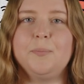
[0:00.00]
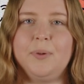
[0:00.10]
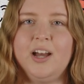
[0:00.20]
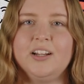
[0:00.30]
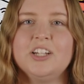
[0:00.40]

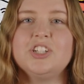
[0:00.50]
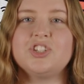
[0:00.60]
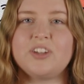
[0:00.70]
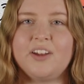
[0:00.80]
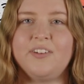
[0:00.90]
But
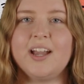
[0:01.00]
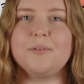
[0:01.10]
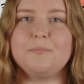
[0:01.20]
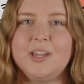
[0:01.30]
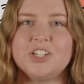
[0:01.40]
Shadrach,
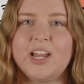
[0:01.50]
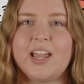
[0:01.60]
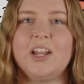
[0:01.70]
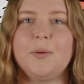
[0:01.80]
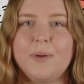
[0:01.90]

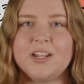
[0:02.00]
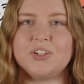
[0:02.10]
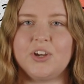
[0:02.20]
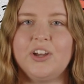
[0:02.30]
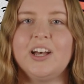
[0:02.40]
Meshach, and
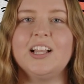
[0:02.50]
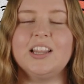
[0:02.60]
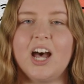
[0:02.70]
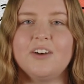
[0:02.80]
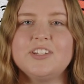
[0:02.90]
Abednego
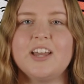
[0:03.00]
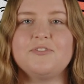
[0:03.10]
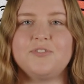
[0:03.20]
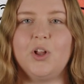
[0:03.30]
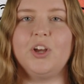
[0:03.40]
loved
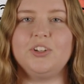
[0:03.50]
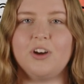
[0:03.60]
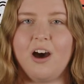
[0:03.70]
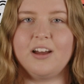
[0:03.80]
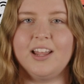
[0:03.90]
and followed
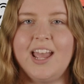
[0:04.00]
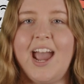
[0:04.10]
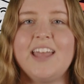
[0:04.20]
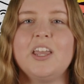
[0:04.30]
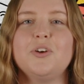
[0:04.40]
God,
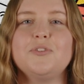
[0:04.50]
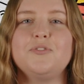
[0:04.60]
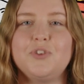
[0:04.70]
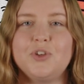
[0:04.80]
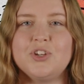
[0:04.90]
and they
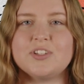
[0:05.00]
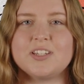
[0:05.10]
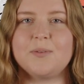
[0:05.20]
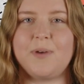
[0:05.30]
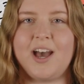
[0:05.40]
refused
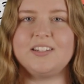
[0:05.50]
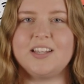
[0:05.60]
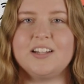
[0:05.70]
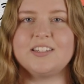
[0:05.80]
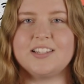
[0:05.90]
to bow
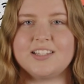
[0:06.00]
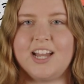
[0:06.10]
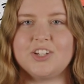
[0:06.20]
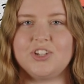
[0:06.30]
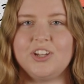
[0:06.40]
down to the
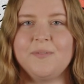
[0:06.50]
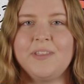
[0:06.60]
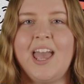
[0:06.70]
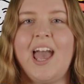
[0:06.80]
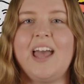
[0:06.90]
statue
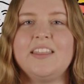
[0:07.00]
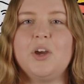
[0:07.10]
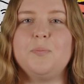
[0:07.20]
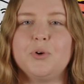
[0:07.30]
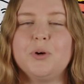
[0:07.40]
and they
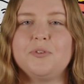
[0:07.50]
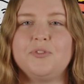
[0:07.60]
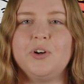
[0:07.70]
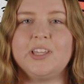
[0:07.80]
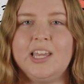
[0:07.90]
are brought
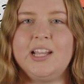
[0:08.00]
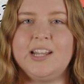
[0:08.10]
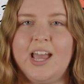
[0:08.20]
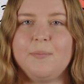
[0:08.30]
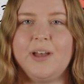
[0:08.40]
before King
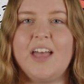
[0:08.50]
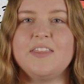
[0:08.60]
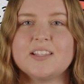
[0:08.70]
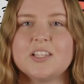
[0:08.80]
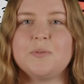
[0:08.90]
Neb. And
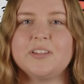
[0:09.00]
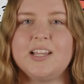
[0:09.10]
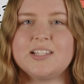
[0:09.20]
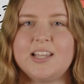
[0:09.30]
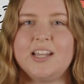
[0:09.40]
this is what
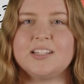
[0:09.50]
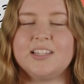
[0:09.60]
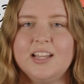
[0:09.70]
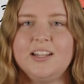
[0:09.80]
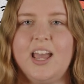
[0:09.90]
they say to
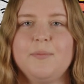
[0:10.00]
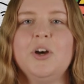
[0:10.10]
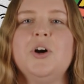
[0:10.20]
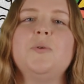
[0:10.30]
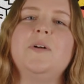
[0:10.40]
King Neb
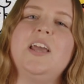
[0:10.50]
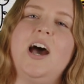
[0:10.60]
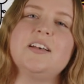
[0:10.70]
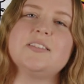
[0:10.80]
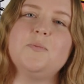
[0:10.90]
when he
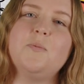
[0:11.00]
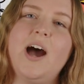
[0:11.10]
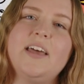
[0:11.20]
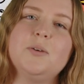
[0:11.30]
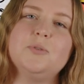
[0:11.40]
asks them
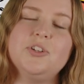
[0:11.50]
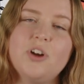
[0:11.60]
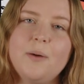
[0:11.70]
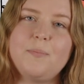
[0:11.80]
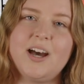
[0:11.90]
why they would
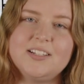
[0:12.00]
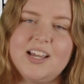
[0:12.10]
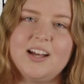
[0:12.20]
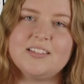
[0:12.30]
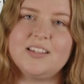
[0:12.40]
not bow
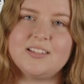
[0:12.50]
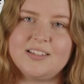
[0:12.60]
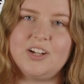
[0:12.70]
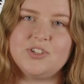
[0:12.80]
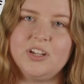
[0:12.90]
down to his
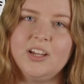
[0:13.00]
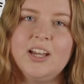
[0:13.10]
statue.